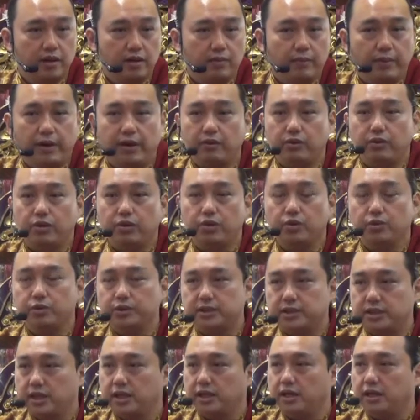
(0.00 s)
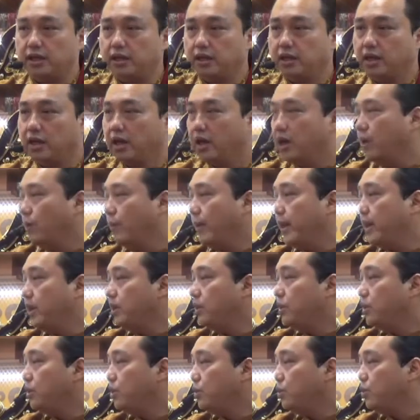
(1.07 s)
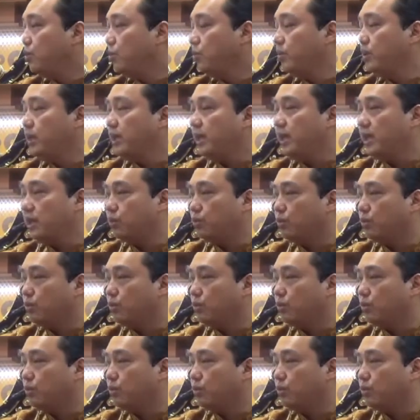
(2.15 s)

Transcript: Well, you see, when you need